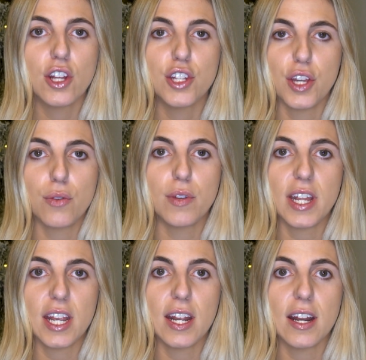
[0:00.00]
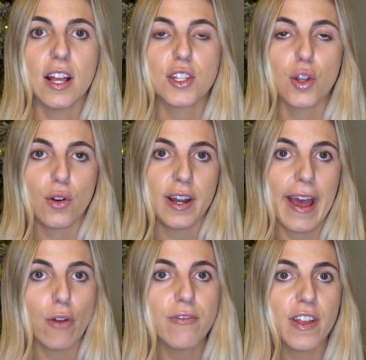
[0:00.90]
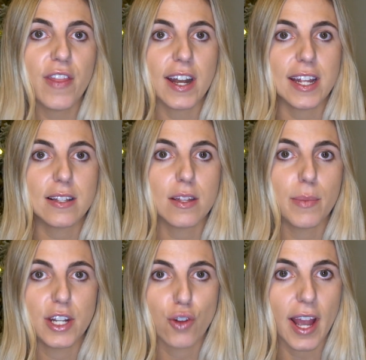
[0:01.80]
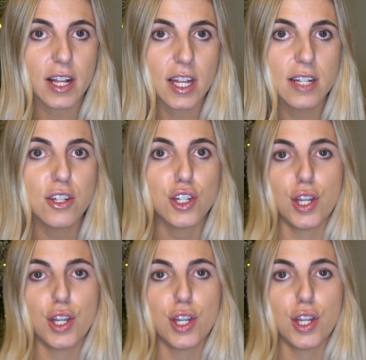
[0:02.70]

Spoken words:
Do you need a certain outfit that needs to be dry cleaned?